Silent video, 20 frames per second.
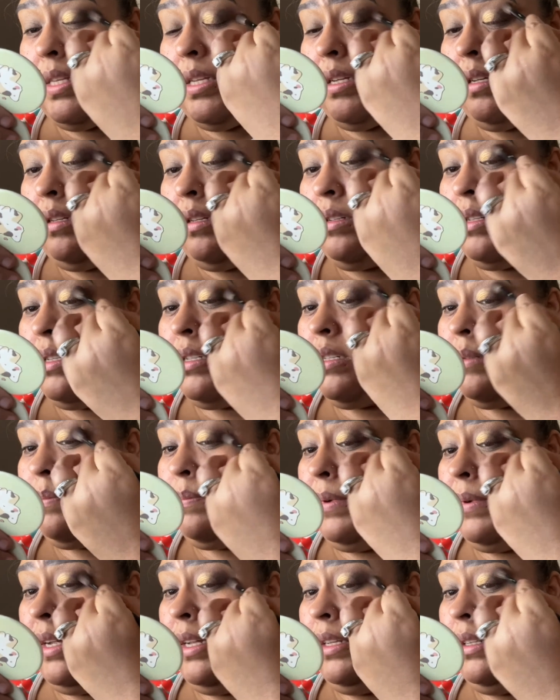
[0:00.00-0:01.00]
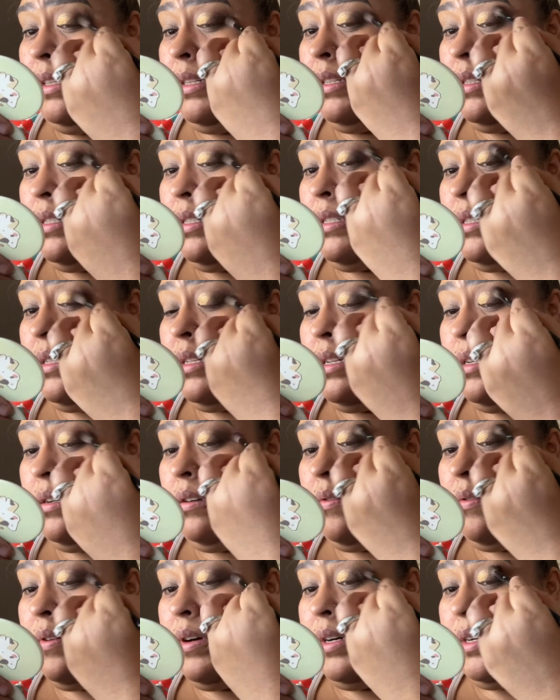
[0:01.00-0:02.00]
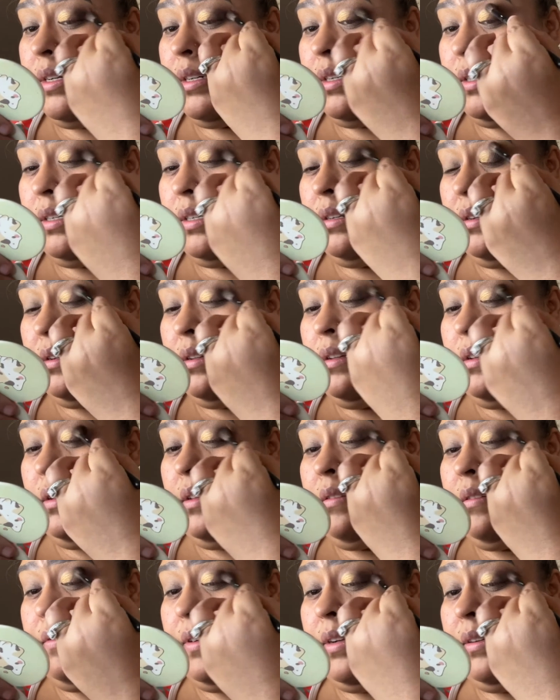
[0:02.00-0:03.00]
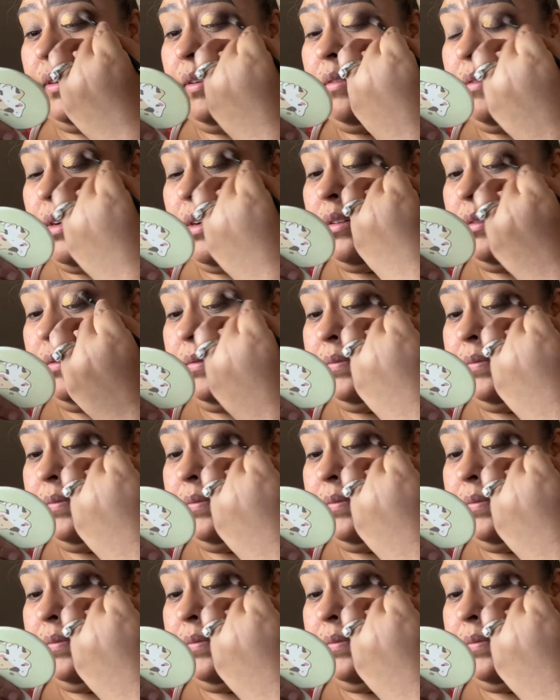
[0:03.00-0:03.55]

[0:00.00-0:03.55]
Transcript: you just blend this corner very well.